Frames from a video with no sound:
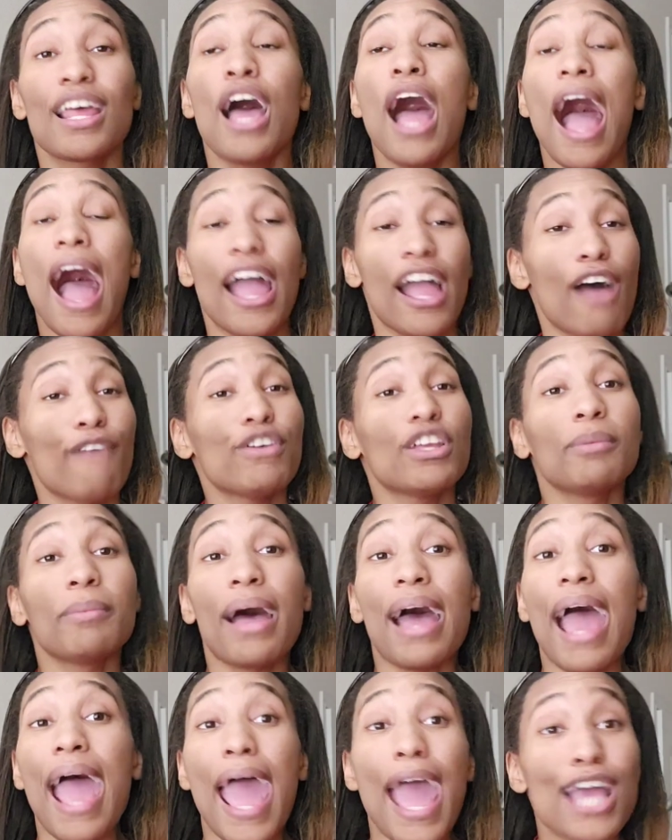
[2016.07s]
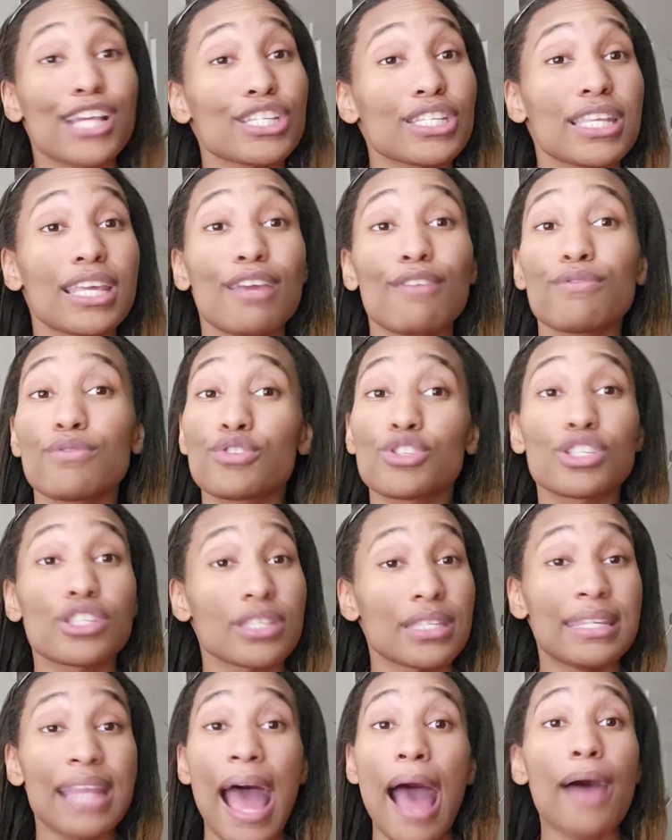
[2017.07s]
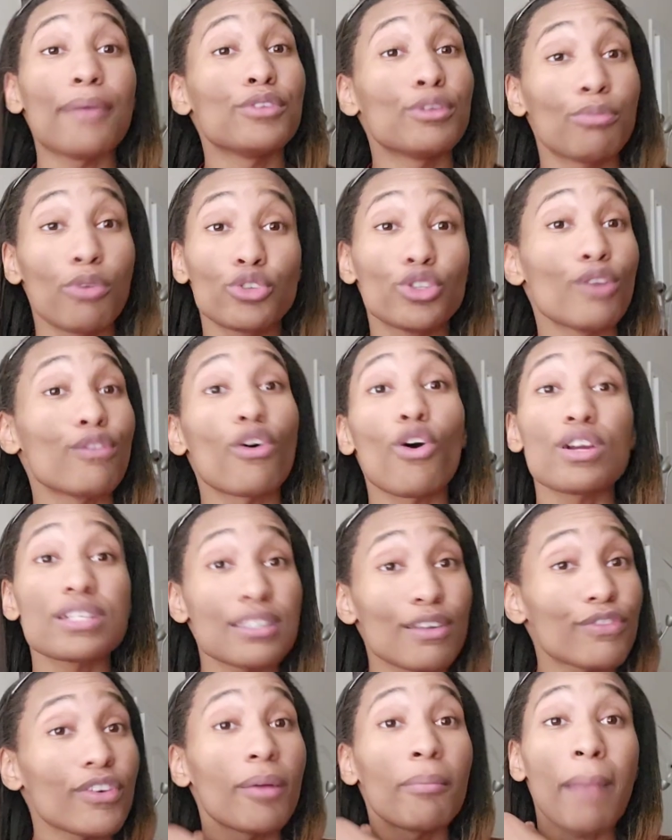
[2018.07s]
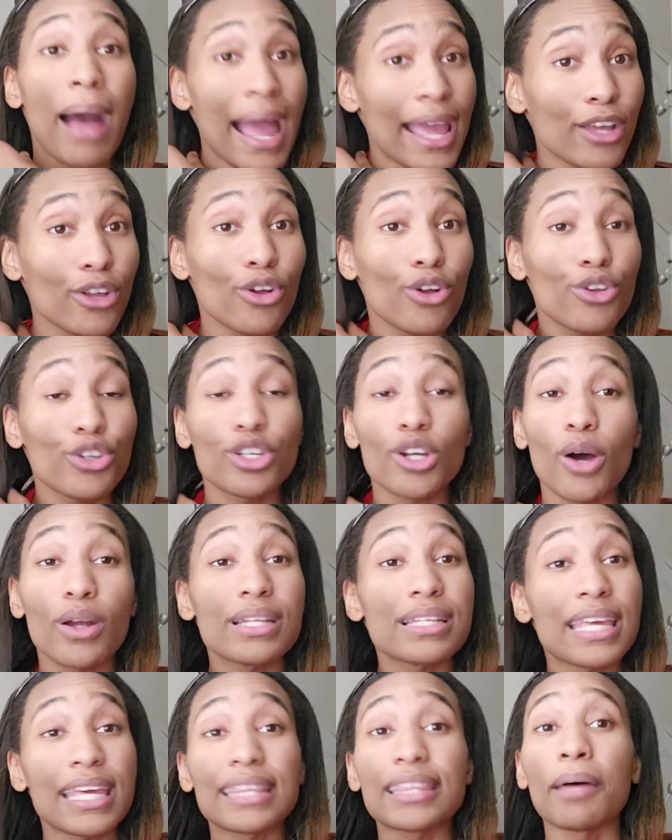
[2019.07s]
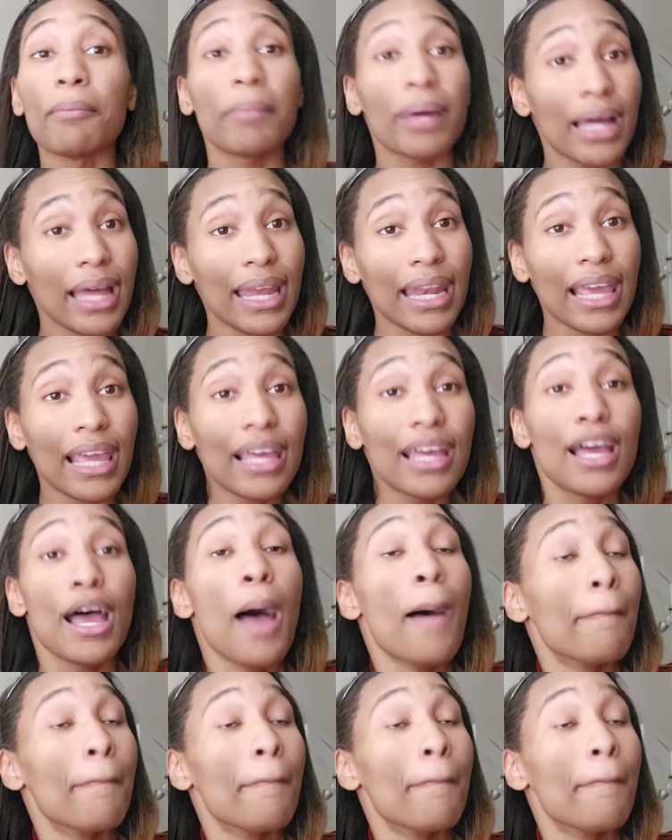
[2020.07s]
how y'all feel about Ashley not divorcing from Michael, you know, to get the money.